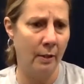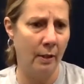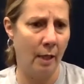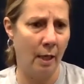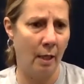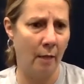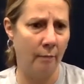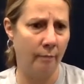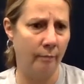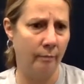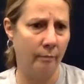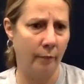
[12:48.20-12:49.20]

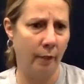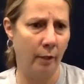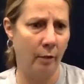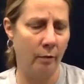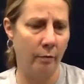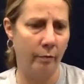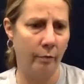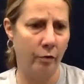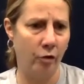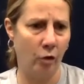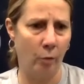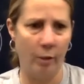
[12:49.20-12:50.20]

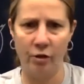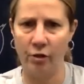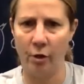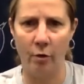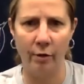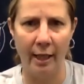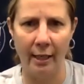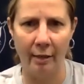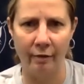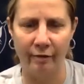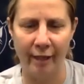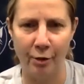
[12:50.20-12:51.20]
so much so that
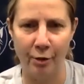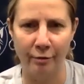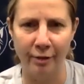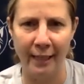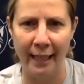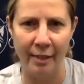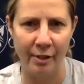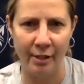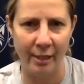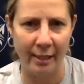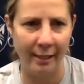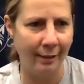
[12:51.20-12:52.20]
affects your free
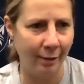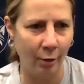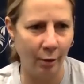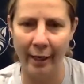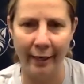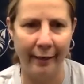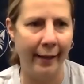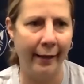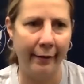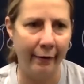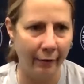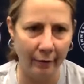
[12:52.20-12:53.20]
agency. No way
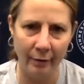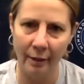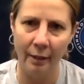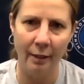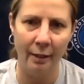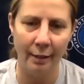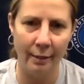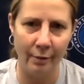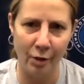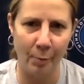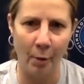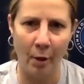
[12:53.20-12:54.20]
in hell is a
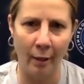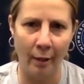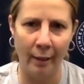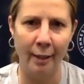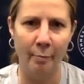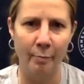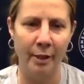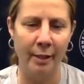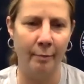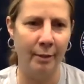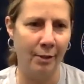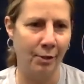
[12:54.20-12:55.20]
Spark going to come be a
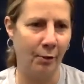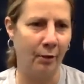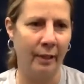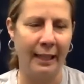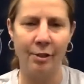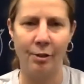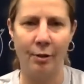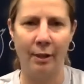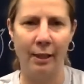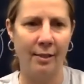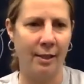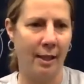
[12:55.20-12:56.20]
Minnesota Lynx during
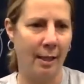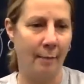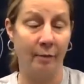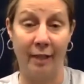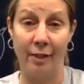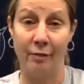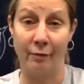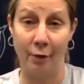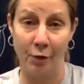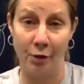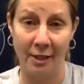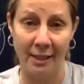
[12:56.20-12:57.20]
that time and vice
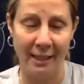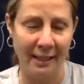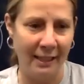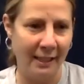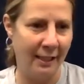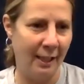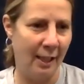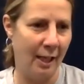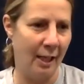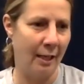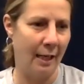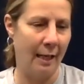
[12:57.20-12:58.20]
versa.
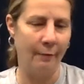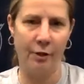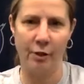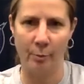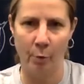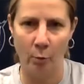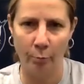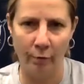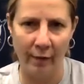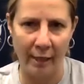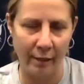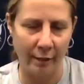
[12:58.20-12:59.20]
Obviously, Simone
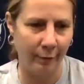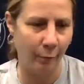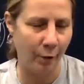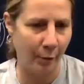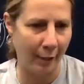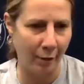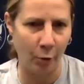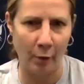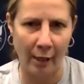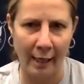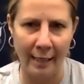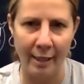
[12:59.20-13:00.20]
proved that different once we got to
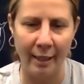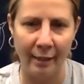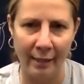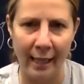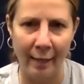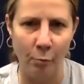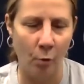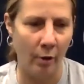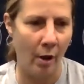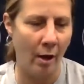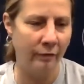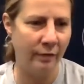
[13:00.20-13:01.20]
2019 that had worn
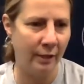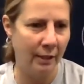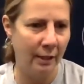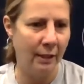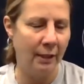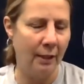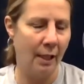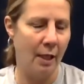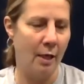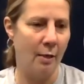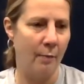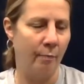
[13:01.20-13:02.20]
off.
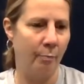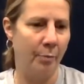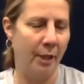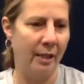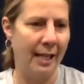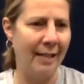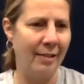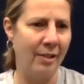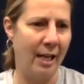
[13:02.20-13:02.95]
But that's